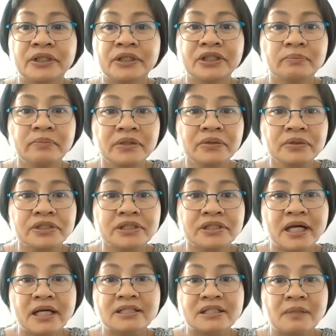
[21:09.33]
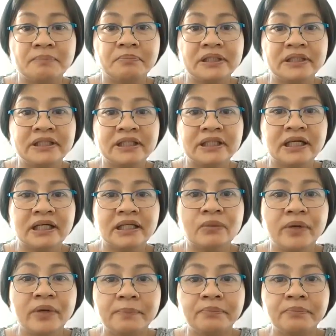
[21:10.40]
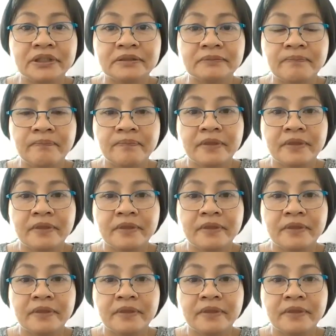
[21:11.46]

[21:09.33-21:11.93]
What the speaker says: or to be used as a political weapon.